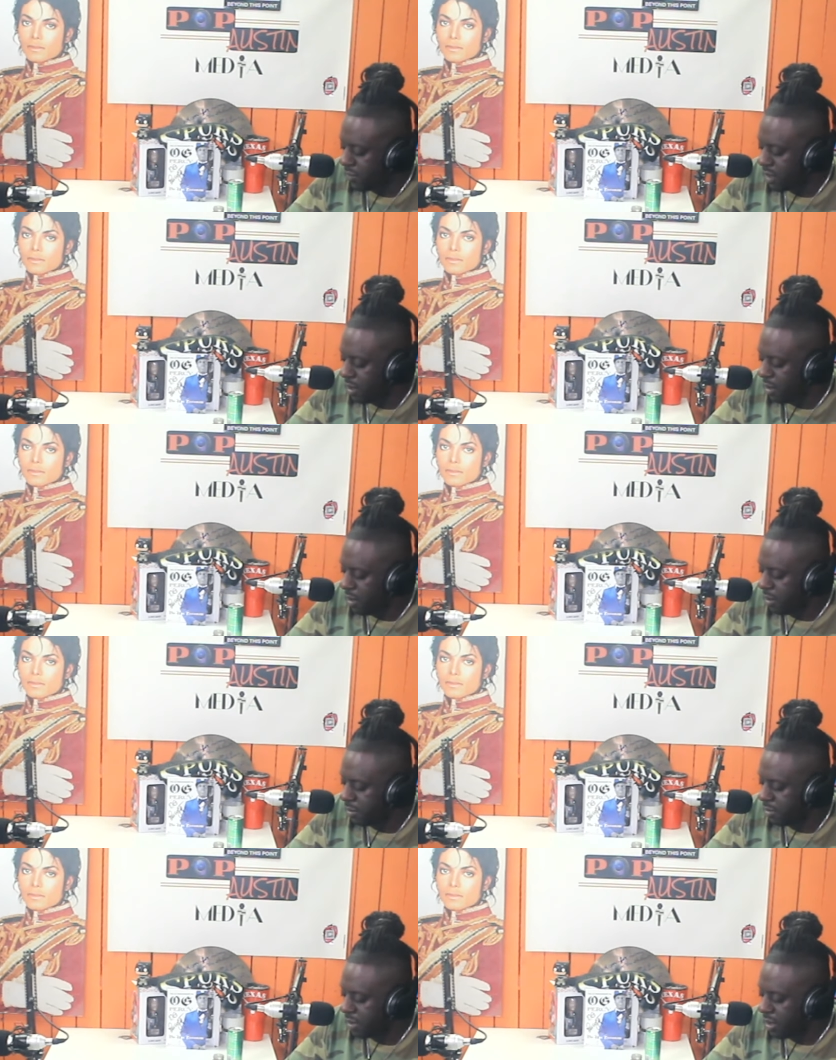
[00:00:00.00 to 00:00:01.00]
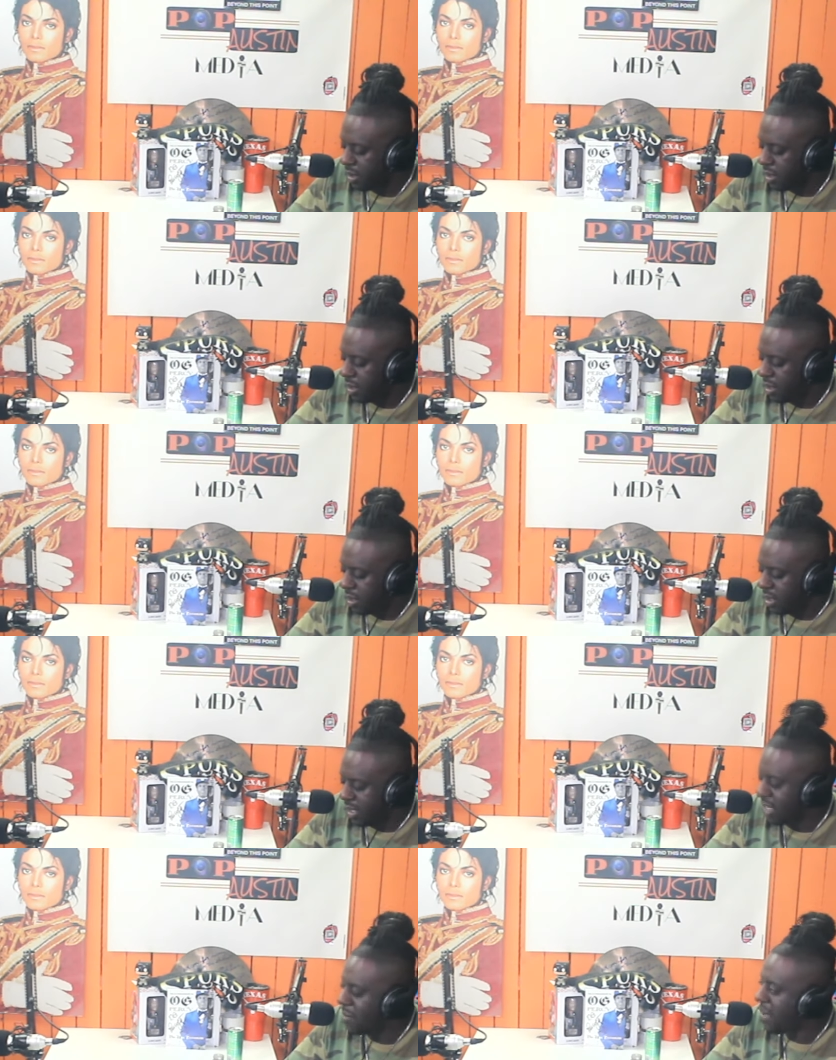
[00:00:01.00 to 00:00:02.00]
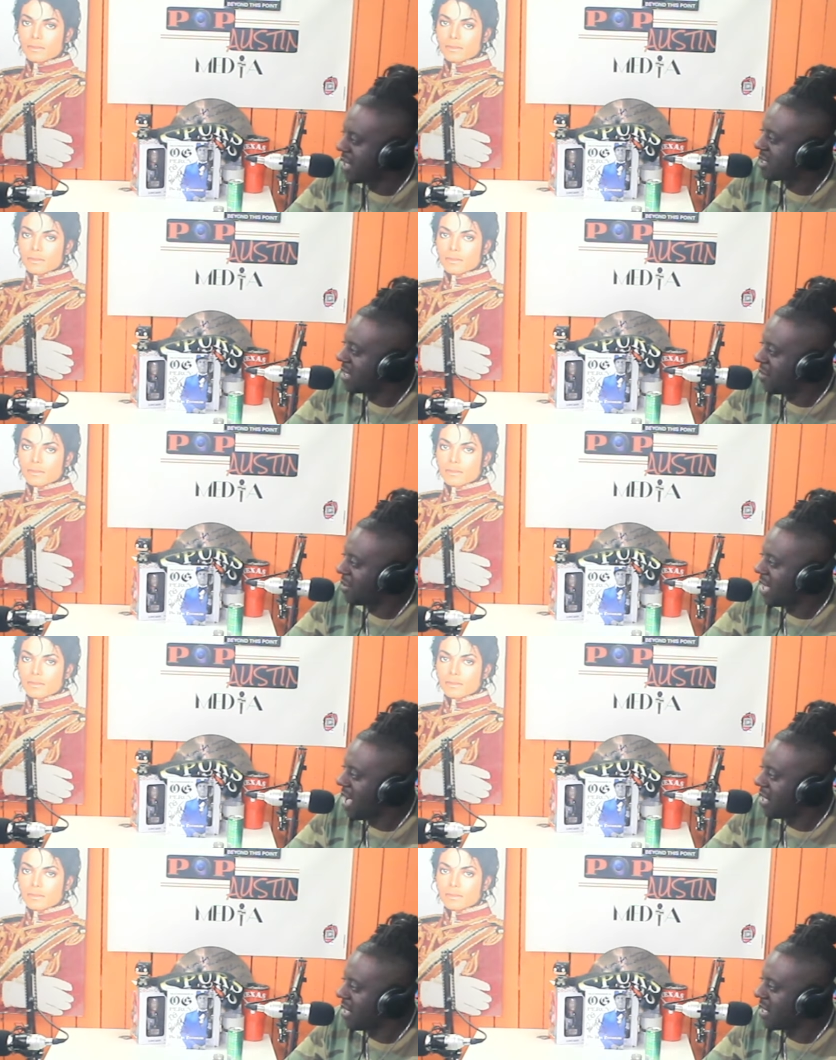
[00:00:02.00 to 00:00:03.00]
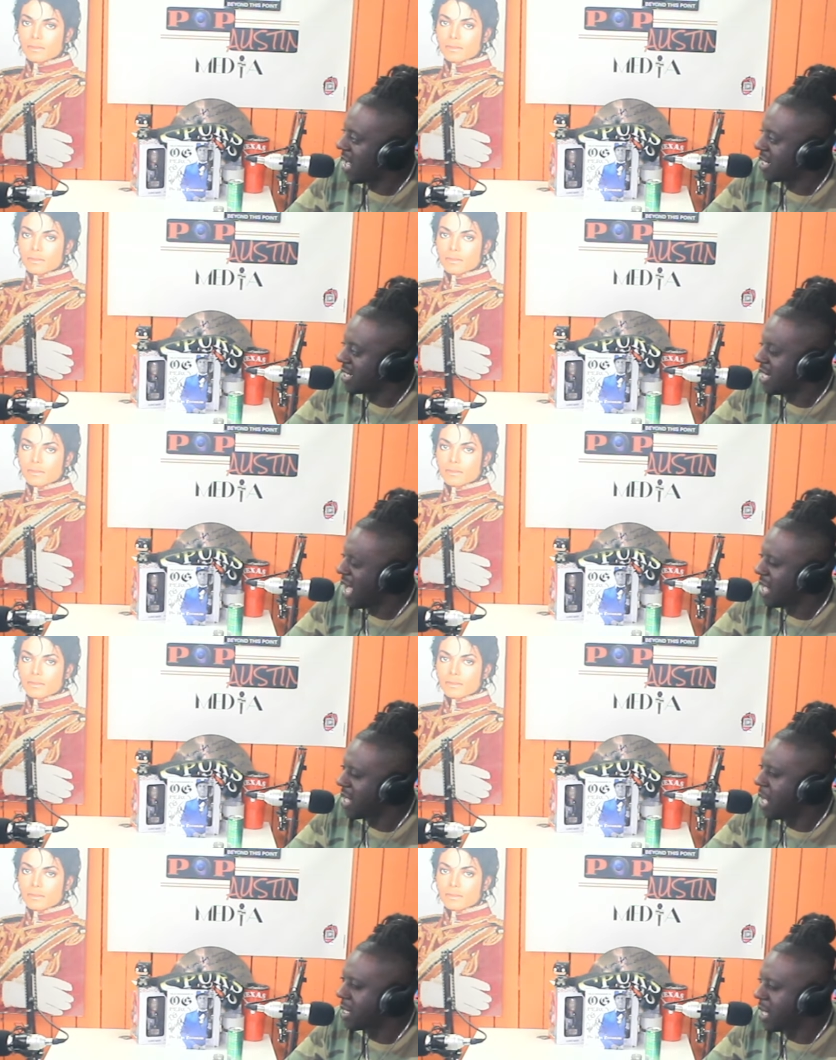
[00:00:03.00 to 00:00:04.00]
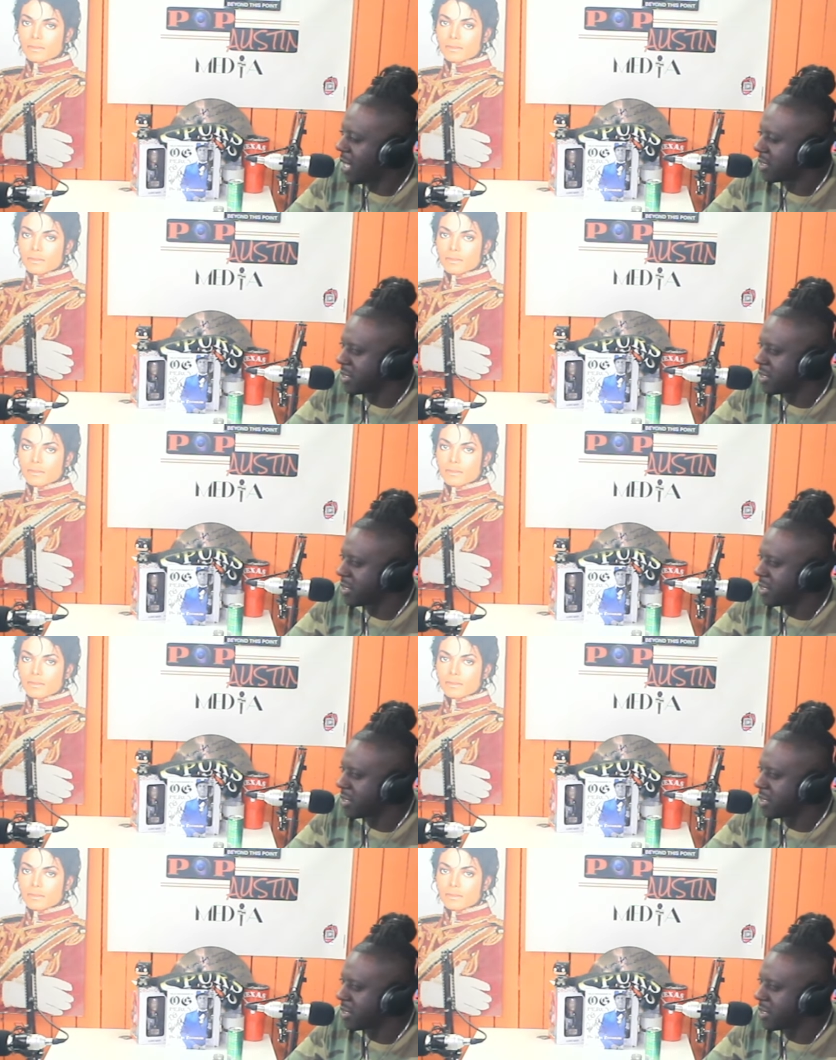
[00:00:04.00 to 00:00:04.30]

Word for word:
Speaker 1: Um, DMX definitely had that nine. He had 98 to